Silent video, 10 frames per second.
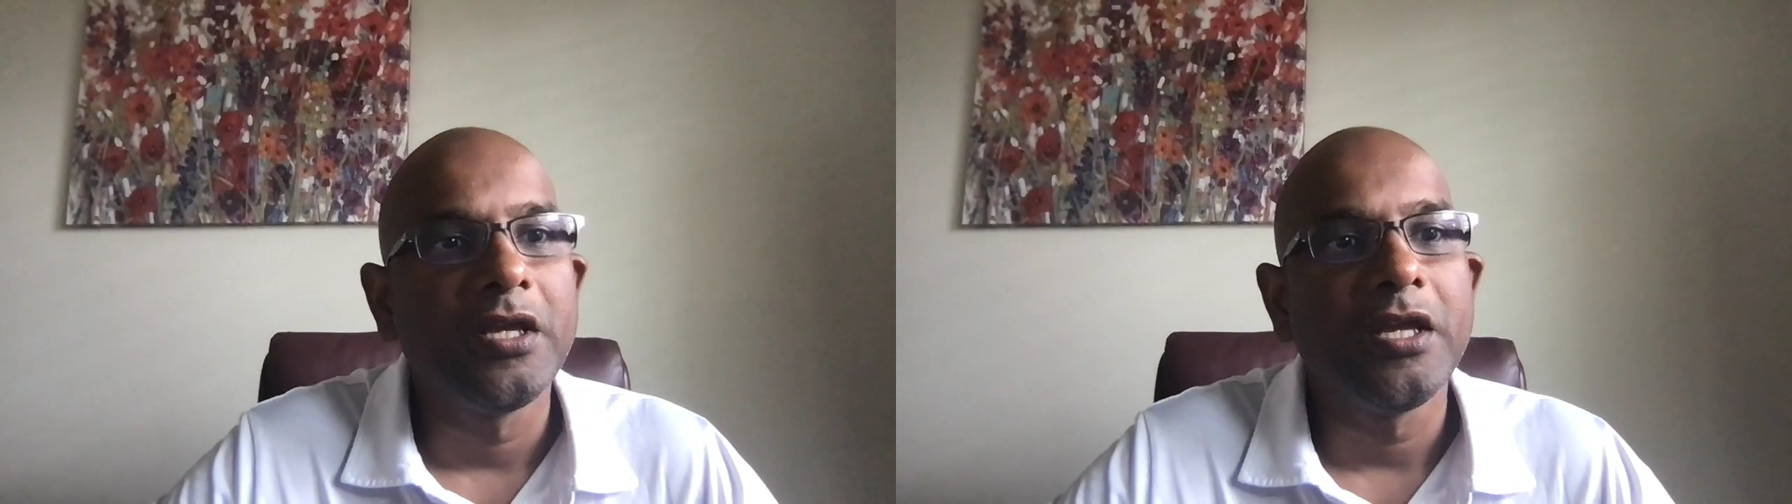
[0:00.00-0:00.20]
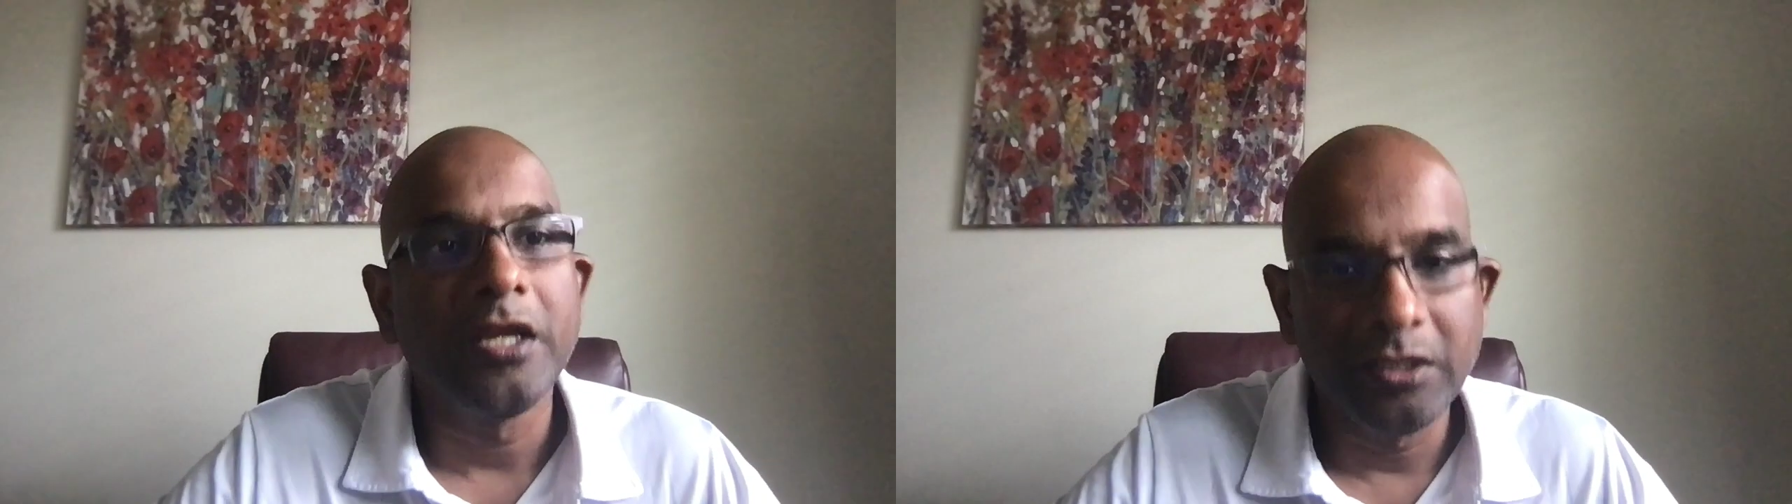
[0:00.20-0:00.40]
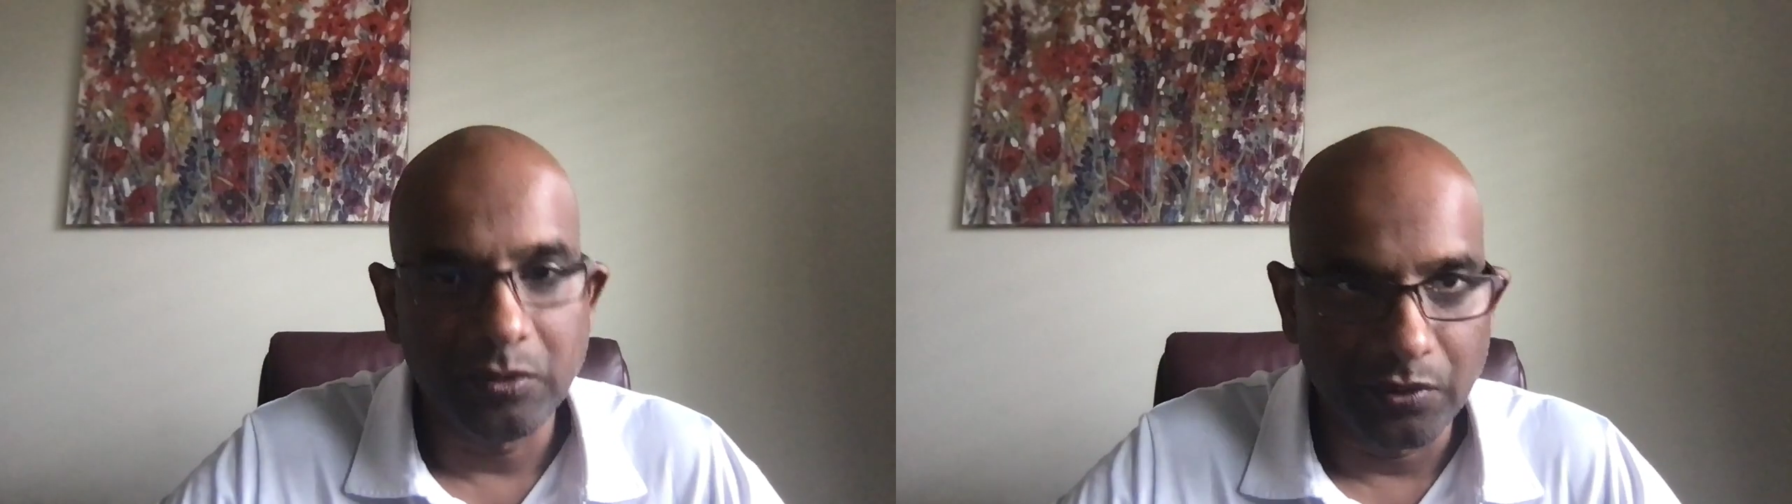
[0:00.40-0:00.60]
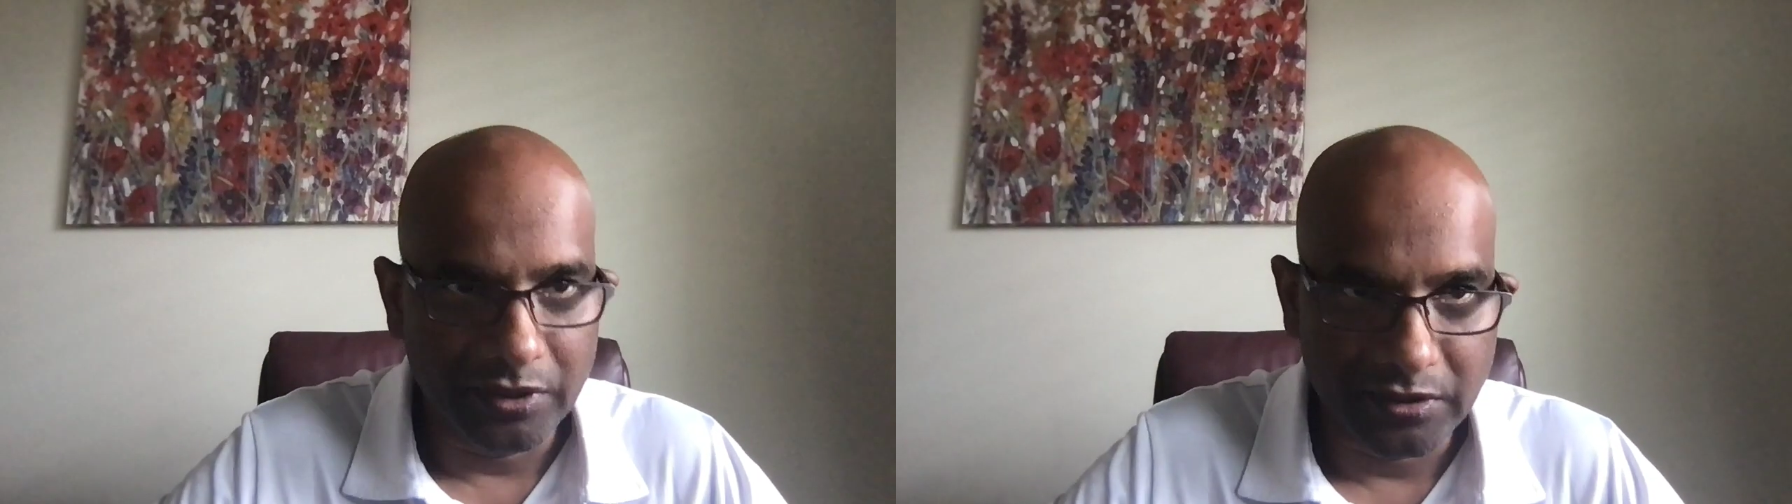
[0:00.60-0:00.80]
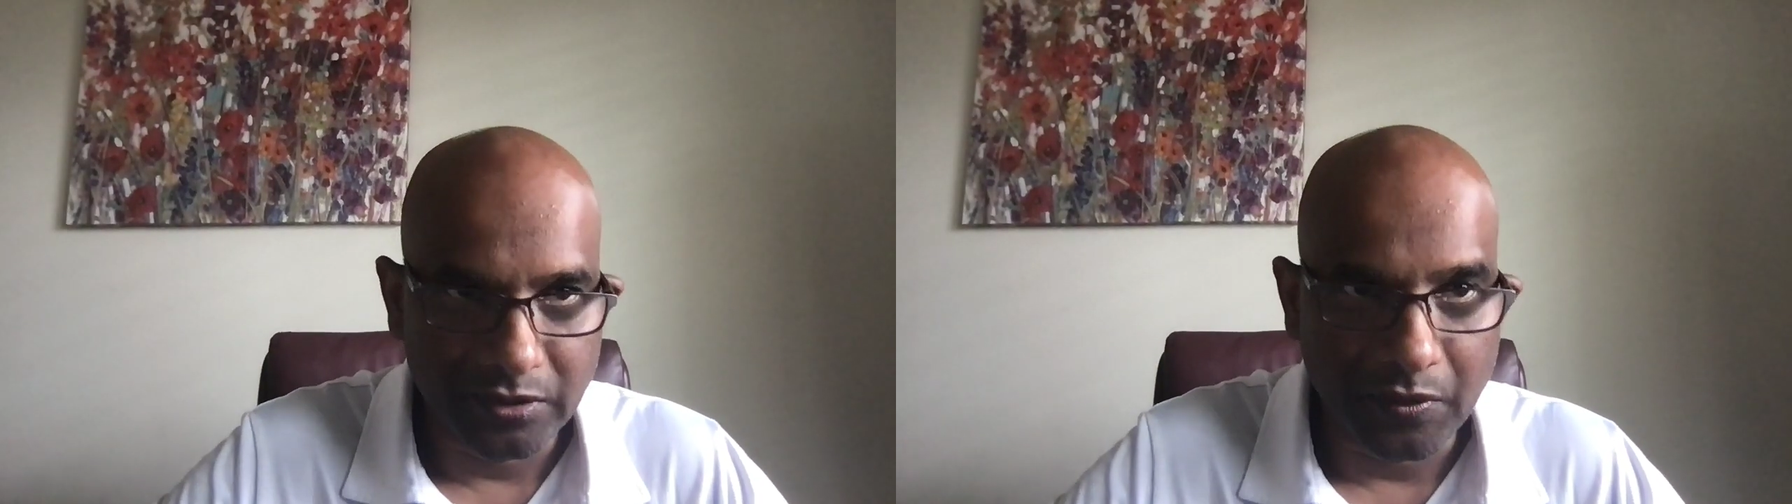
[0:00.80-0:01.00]
in
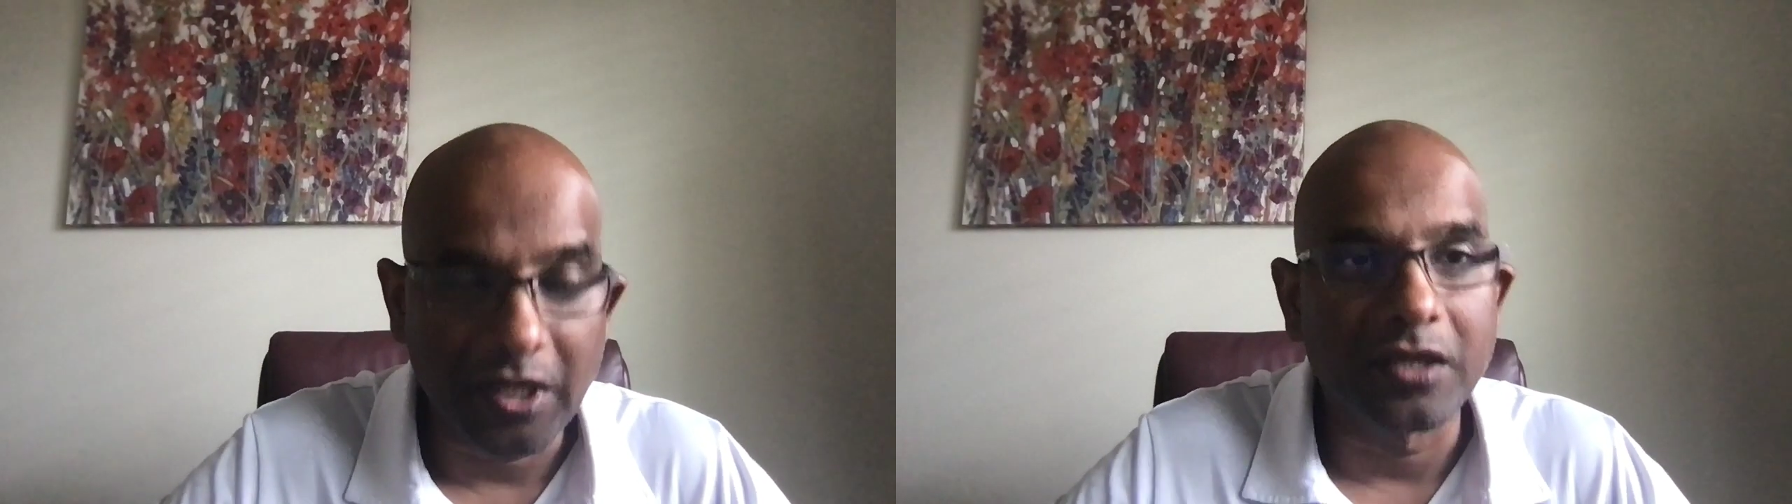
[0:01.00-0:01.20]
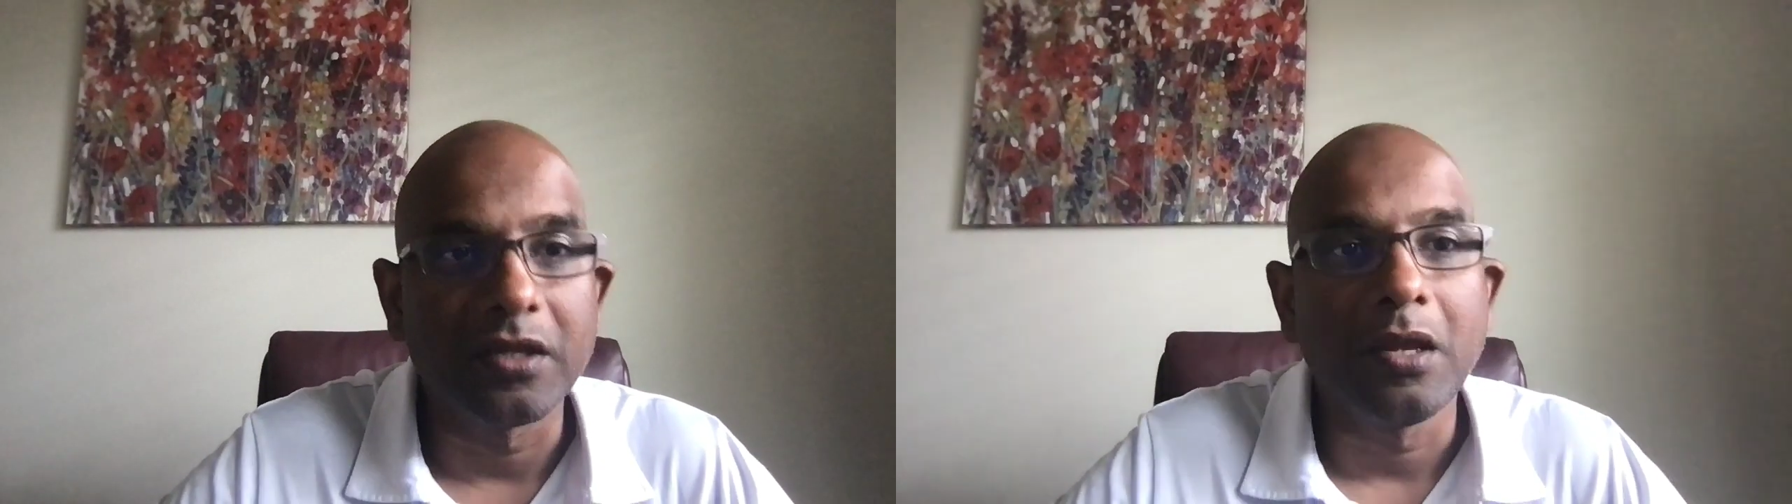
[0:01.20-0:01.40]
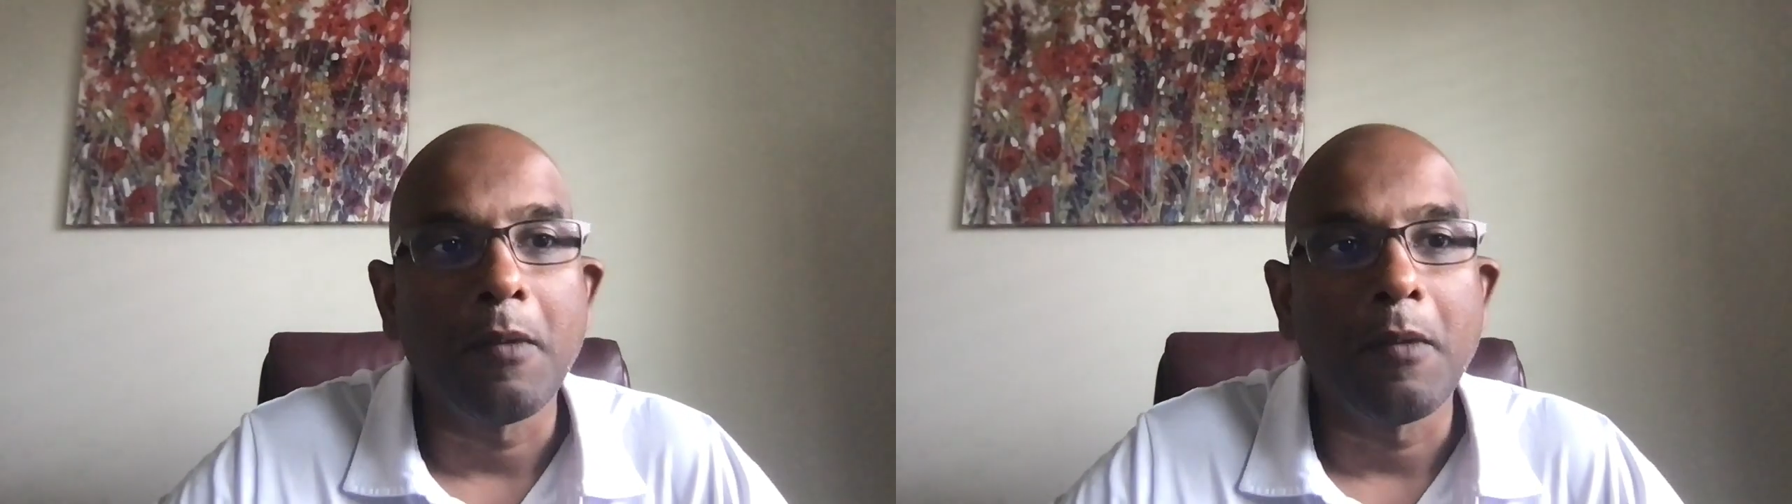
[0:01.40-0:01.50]
US. Okay,